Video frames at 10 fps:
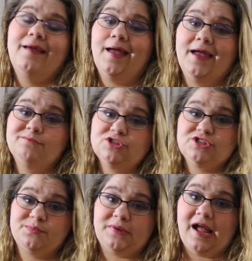I'm just
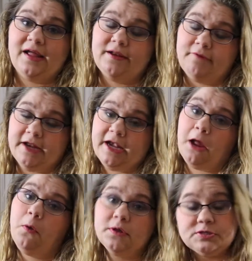a brat and I want it
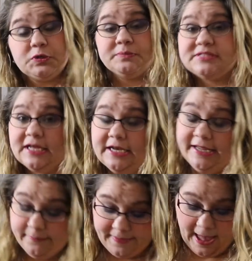now, So I'm sending
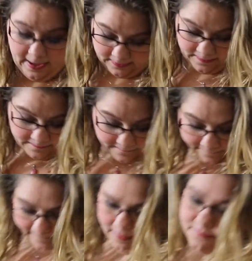it back.
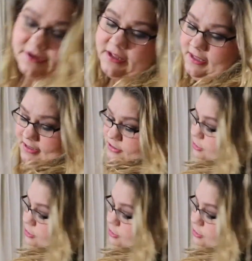Um, but it is